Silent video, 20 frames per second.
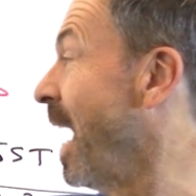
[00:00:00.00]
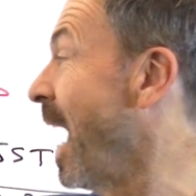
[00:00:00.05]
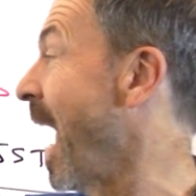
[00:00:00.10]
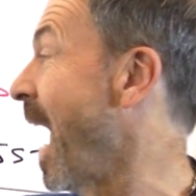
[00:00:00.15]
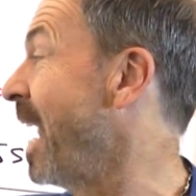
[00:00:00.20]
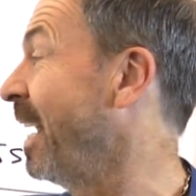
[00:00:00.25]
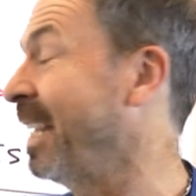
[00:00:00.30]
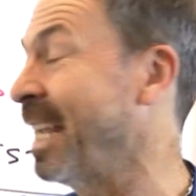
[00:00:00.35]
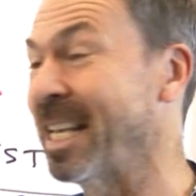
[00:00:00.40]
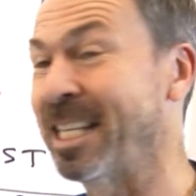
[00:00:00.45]

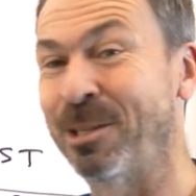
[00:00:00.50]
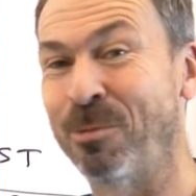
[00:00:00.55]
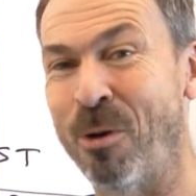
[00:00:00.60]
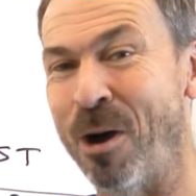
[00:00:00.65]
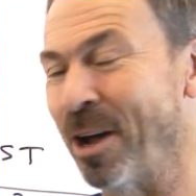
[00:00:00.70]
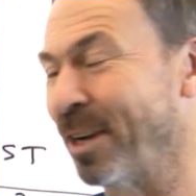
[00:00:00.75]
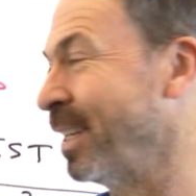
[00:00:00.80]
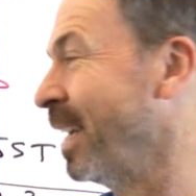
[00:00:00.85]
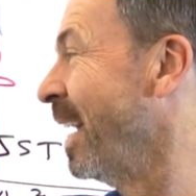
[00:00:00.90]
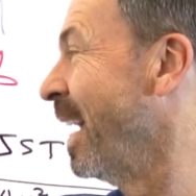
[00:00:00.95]
And guess
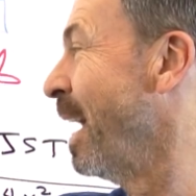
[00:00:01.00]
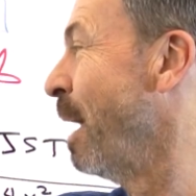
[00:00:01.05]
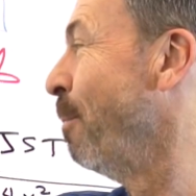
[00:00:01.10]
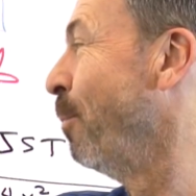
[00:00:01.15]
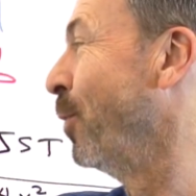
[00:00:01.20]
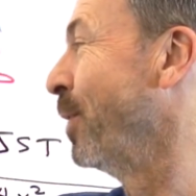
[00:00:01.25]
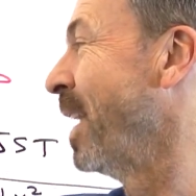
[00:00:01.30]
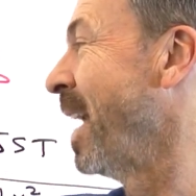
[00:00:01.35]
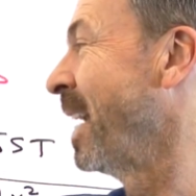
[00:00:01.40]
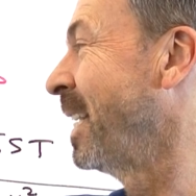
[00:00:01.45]
what?
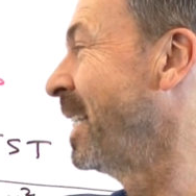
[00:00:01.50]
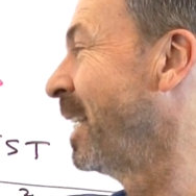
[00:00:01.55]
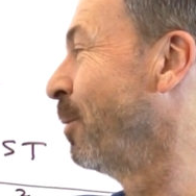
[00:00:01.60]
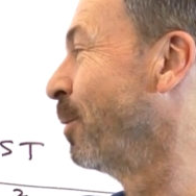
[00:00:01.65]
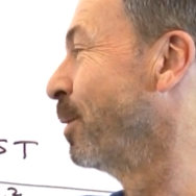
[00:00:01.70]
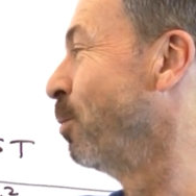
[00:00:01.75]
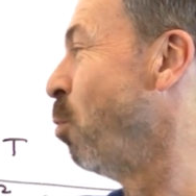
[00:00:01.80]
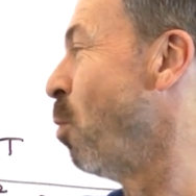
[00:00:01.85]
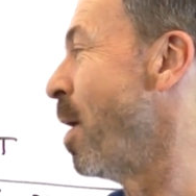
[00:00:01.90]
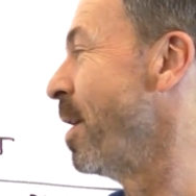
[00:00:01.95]
Put x
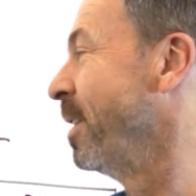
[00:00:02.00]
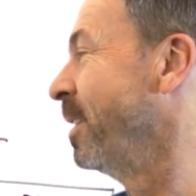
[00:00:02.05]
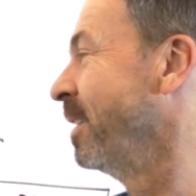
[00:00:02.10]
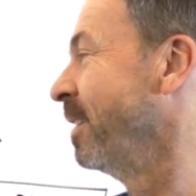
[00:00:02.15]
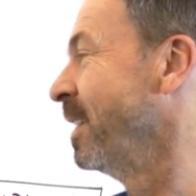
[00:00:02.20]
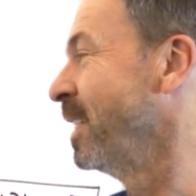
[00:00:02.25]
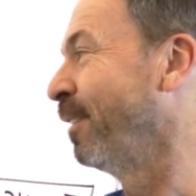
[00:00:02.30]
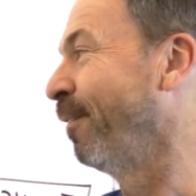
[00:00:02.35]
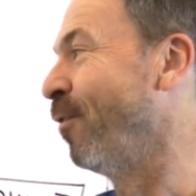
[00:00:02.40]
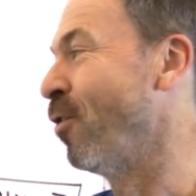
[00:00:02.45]
equals 1 into
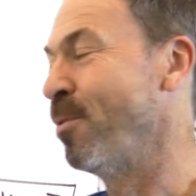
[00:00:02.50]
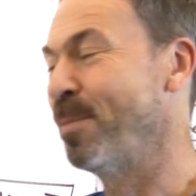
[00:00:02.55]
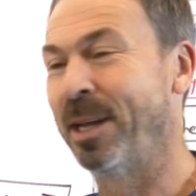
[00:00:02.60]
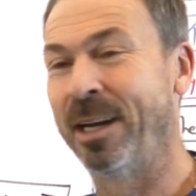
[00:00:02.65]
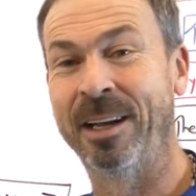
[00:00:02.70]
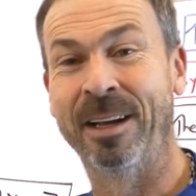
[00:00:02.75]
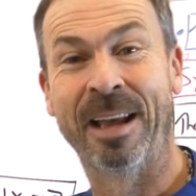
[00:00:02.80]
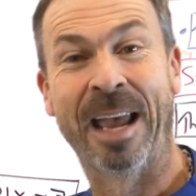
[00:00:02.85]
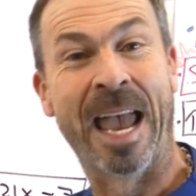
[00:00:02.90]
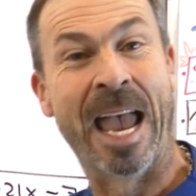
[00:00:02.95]
this
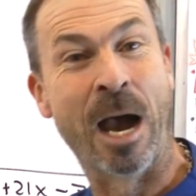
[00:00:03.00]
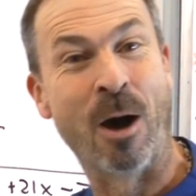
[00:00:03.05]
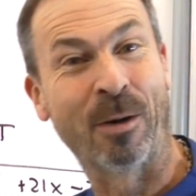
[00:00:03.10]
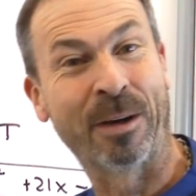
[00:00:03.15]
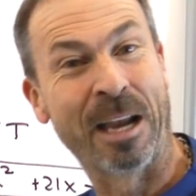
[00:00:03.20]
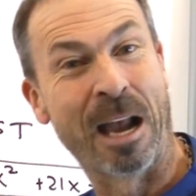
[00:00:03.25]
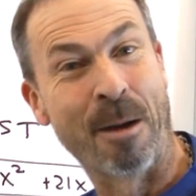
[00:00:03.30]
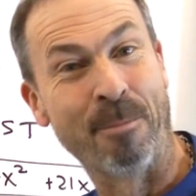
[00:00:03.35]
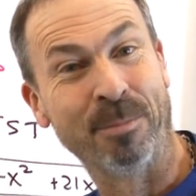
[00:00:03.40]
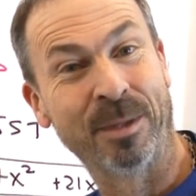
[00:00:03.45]
formula, out
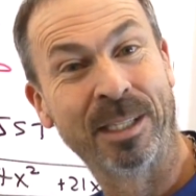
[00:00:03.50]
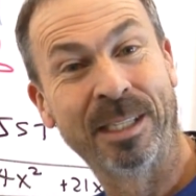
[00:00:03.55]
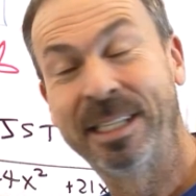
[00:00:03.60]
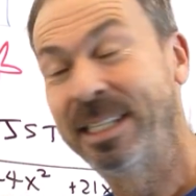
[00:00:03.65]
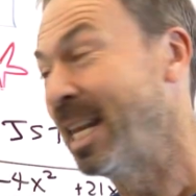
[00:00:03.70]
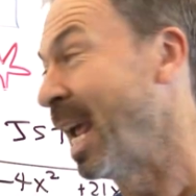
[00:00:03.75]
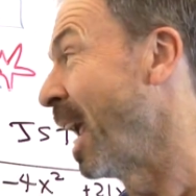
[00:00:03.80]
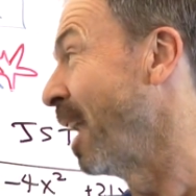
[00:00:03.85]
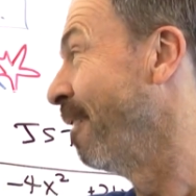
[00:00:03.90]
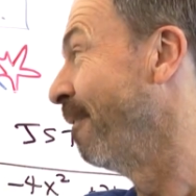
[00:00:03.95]
comes
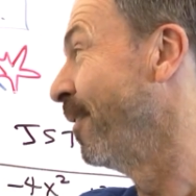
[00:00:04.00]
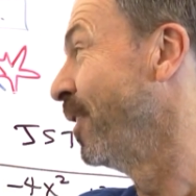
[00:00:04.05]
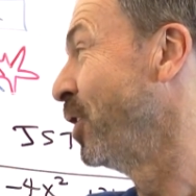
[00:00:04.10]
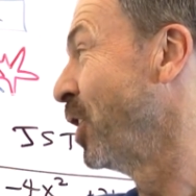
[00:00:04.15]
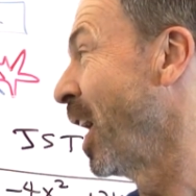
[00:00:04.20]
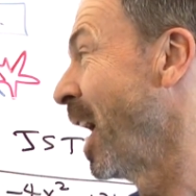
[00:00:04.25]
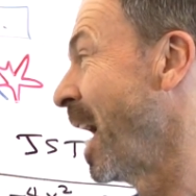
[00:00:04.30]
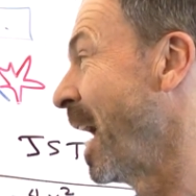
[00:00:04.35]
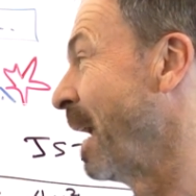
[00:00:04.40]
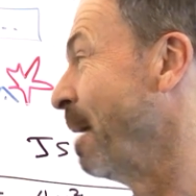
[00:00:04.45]
10 for
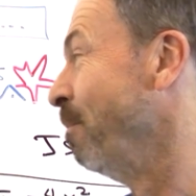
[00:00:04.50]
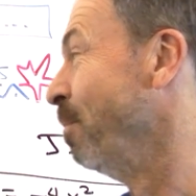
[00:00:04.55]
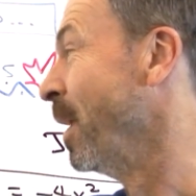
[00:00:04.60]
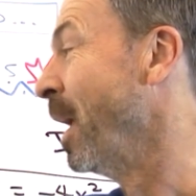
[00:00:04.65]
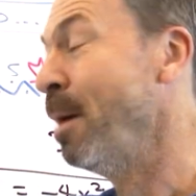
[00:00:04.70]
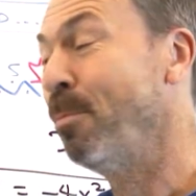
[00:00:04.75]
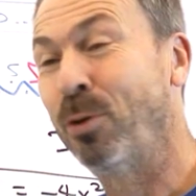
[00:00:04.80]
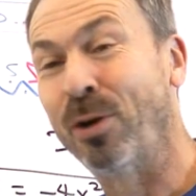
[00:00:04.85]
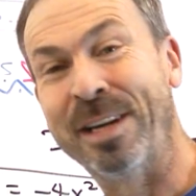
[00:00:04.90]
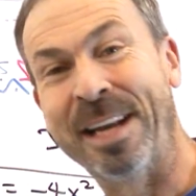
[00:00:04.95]
j.
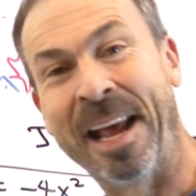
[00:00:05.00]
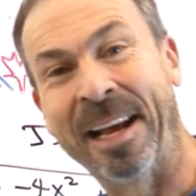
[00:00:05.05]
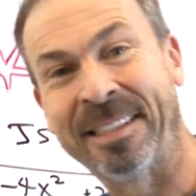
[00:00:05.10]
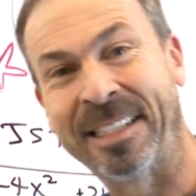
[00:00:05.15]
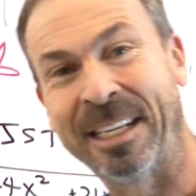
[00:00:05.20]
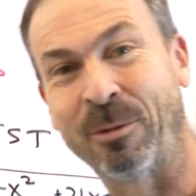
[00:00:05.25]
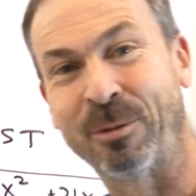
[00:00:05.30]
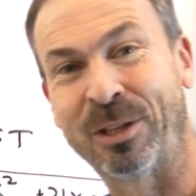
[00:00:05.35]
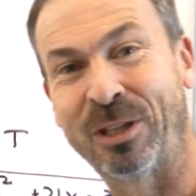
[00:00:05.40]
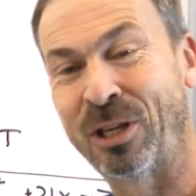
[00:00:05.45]
Put in x
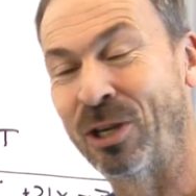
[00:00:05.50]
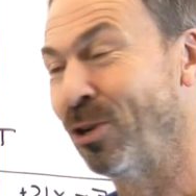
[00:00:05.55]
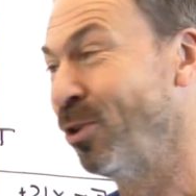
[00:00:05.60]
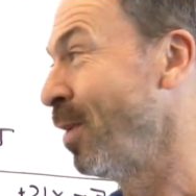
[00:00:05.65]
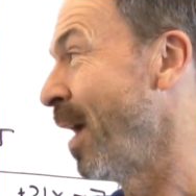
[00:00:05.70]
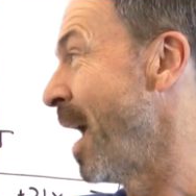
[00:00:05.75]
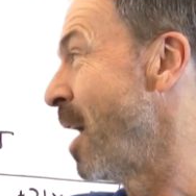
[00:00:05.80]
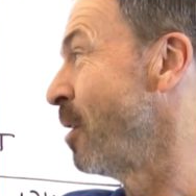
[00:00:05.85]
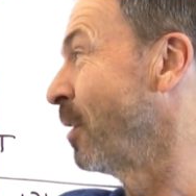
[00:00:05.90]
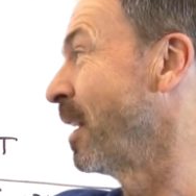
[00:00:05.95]
equals
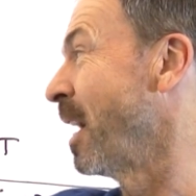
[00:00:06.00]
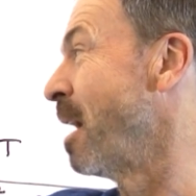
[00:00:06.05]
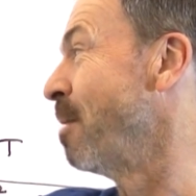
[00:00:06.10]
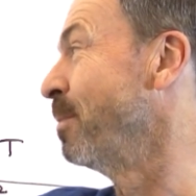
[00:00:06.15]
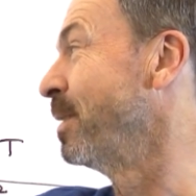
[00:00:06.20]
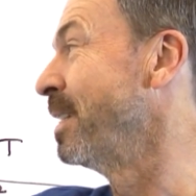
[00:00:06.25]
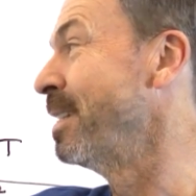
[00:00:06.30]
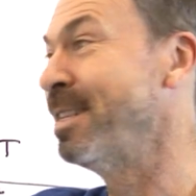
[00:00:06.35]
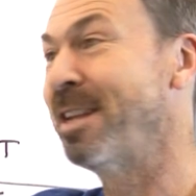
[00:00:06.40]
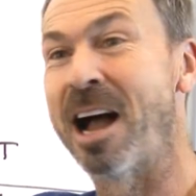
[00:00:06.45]
2, out
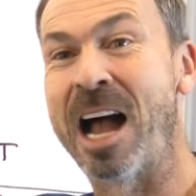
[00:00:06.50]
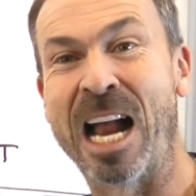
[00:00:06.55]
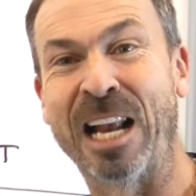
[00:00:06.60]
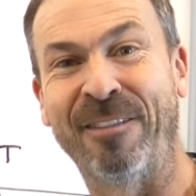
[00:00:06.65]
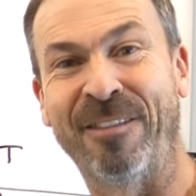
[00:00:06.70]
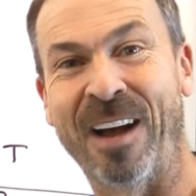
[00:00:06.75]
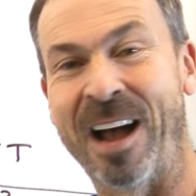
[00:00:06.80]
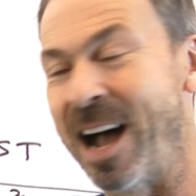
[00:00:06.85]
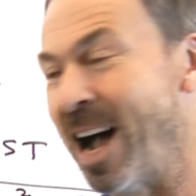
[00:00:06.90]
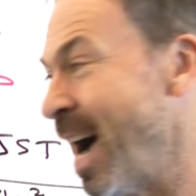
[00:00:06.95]
comes 9
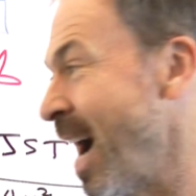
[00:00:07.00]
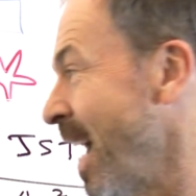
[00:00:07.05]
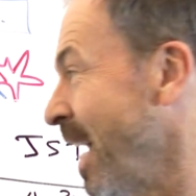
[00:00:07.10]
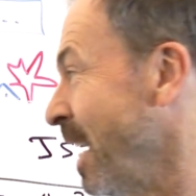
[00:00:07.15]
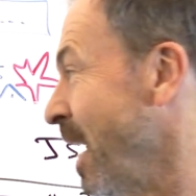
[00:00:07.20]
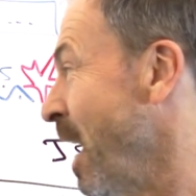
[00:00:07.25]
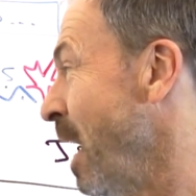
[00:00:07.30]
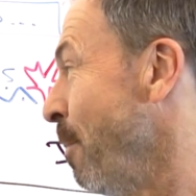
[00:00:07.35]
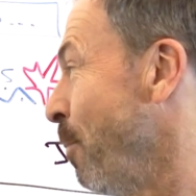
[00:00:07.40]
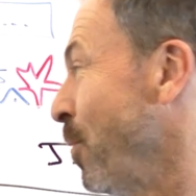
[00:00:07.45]
for i.
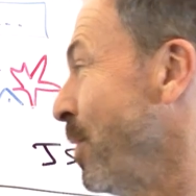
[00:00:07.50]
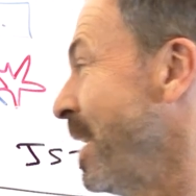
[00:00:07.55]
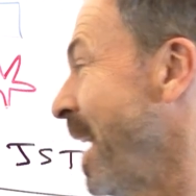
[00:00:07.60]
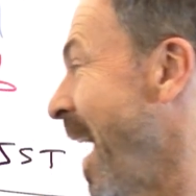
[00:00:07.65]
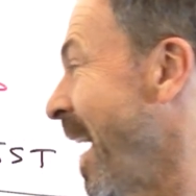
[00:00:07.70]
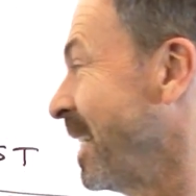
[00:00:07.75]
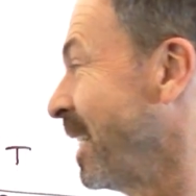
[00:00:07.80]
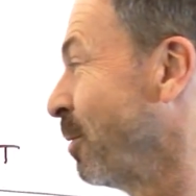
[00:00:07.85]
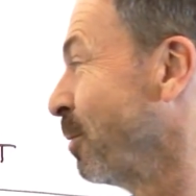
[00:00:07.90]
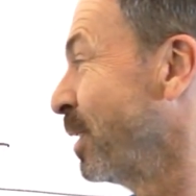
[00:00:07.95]
Put in
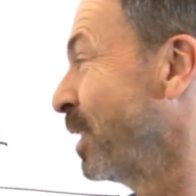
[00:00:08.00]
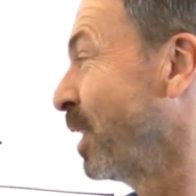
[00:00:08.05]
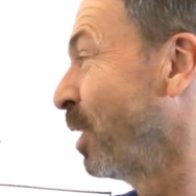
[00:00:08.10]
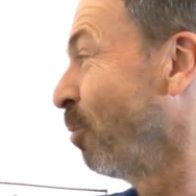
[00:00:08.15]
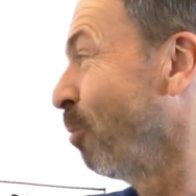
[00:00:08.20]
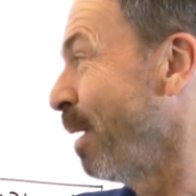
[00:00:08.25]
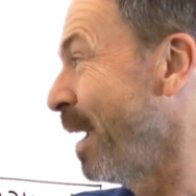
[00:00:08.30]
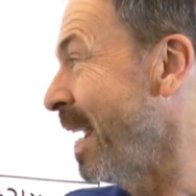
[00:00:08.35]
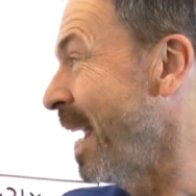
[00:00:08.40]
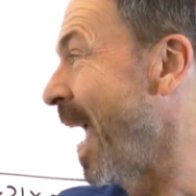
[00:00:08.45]
x equals
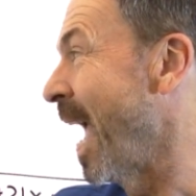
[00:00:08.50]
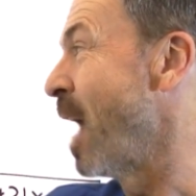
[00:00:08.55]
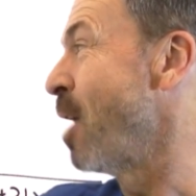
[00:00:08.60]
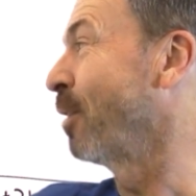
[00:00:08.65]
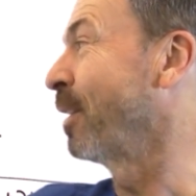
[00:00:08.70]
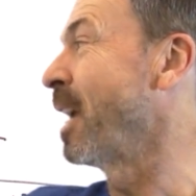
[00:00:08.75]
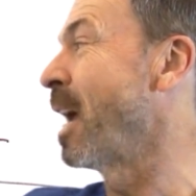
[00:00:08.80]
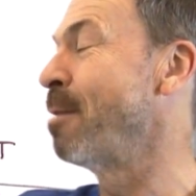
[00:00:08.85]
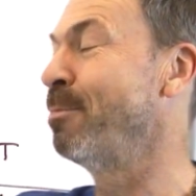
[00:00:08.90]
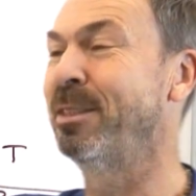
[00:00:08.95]
3,
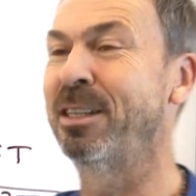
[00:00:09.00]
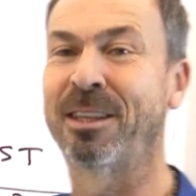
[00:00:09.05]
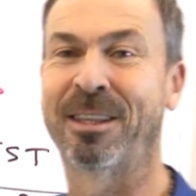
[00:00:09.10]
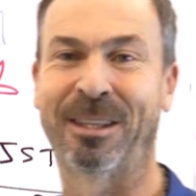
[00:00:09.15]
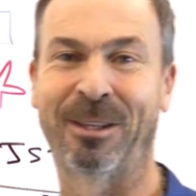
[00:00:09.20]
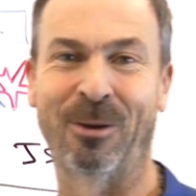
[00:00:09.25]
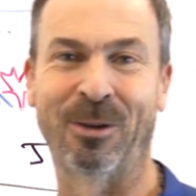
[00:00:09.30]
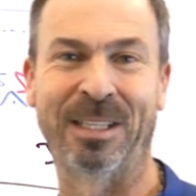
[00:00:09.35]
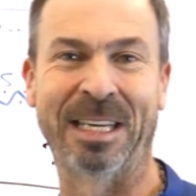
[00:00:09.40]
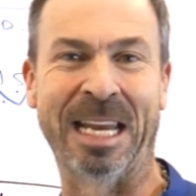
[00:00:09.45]
out comes
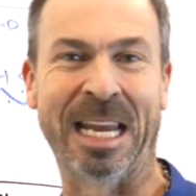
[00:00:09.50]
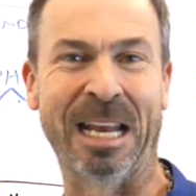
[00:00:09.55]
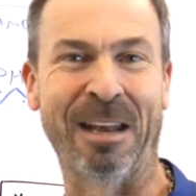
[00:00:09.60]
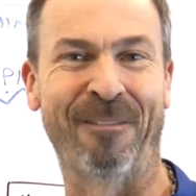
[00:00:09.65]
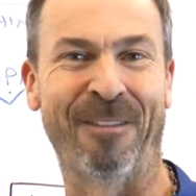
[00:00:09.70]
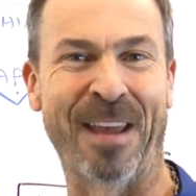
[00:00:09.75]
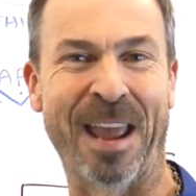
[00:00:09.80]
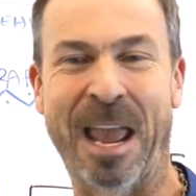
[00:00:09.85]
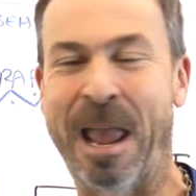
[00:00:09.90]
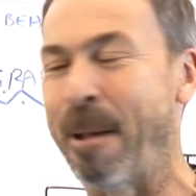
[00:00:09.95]
13
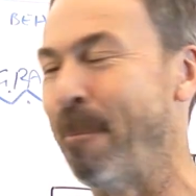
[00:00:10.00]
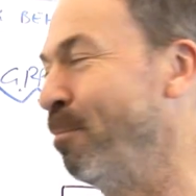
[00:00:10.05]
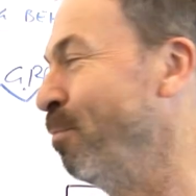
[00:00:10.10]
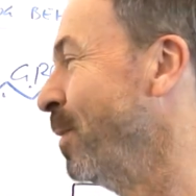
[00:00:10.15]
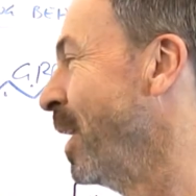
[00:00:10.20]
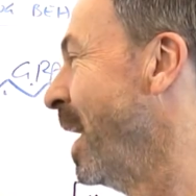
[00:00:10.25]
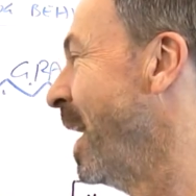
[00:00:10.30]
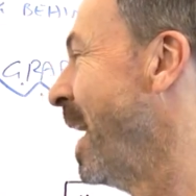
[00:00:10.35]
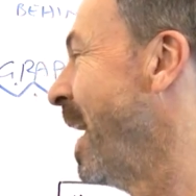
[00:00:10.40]
for m.